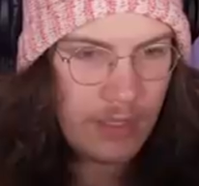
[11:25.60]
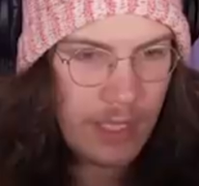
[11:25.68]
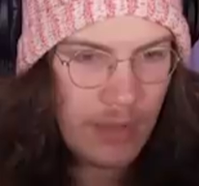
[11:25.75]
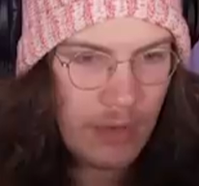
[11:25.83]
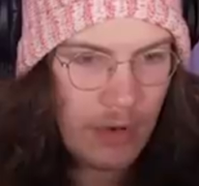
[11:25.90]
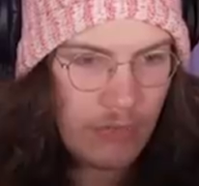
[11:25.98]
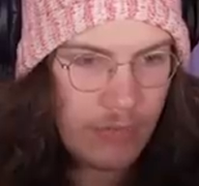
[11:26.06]

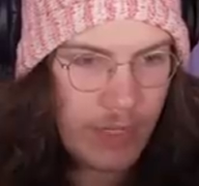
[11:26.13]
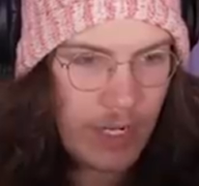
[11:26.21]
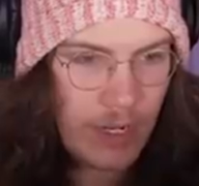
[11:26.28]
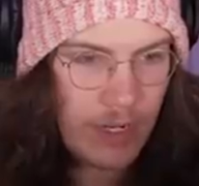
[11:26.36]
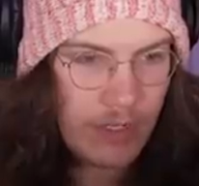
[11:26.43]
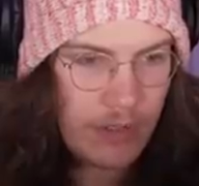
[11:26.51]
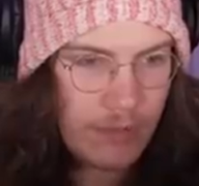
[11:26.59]
Now, off we
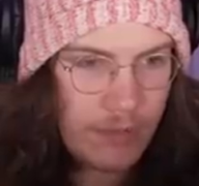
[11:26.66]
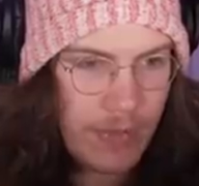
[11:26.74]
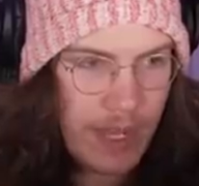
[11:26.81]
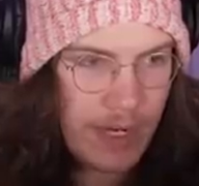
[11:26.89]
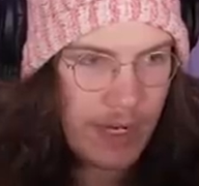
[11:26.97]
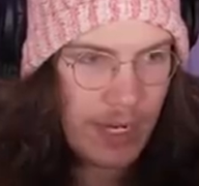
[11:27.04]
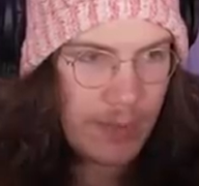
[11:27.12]
go.
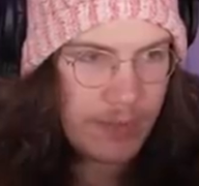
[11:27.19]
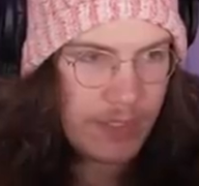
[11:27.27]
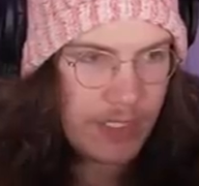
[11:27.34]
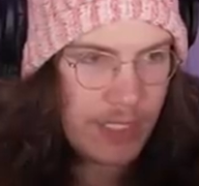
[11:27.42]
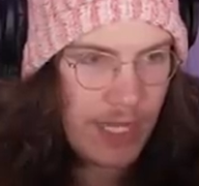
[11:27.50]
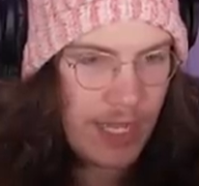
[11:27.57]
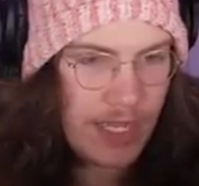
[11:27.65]
Back up the
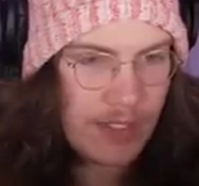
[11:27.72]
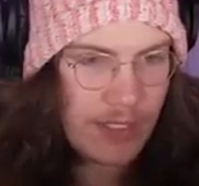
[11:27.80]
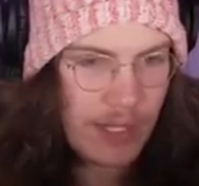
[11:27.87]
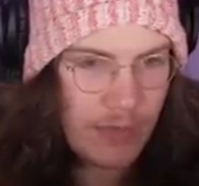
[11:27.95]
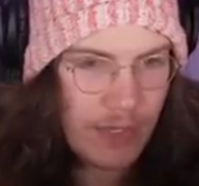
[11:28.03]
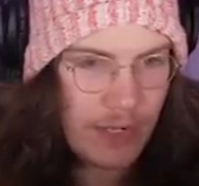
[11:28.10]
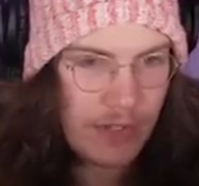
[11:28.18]
stairs.
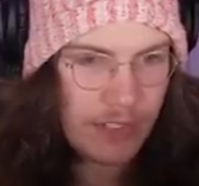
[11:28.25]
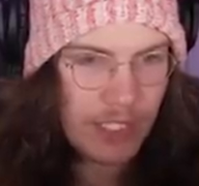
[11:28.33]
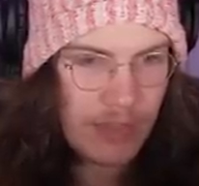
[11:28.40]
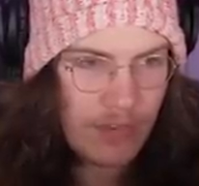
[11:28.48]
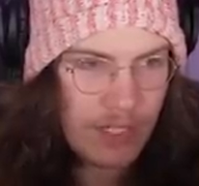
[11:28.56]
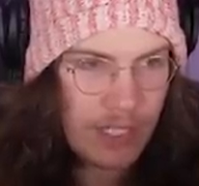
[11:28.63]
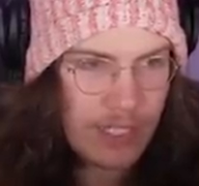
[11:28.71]
I want to go see
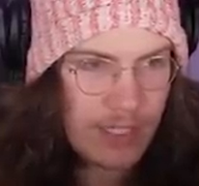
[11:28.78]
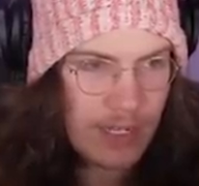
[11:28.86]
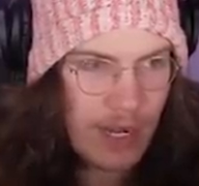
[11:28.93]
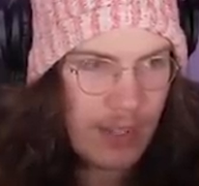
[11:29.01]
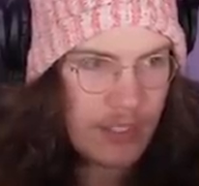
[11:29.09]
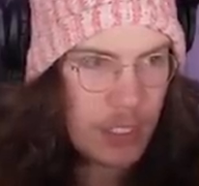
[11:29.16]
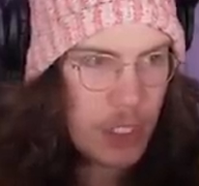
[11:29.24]
if I can get that
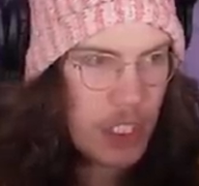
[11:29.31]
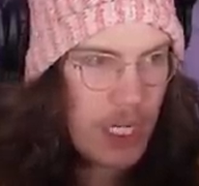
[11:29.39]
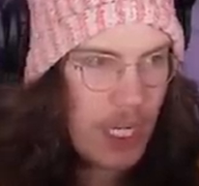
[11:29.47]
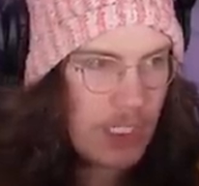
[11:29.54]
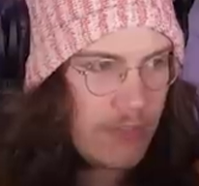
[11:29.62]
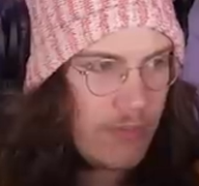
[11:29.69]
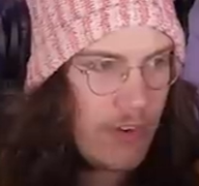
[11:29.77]
other
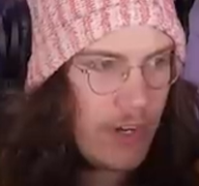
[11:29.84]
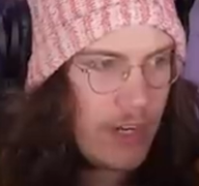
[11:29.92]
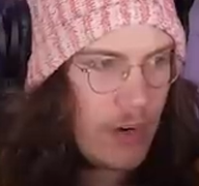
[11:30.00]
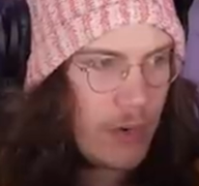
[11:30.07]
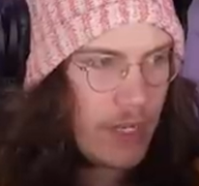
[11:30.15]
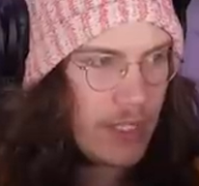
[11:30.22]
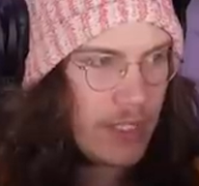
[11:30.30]
chest very
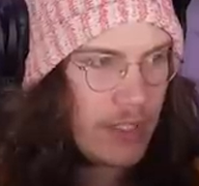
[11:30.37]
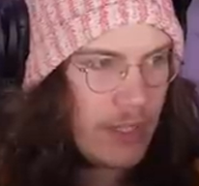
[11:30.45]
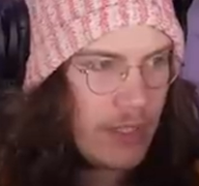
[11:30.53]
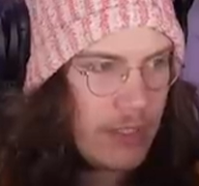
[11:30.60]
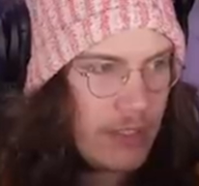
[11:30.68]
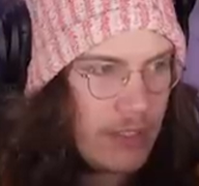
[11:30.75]
quickly, though.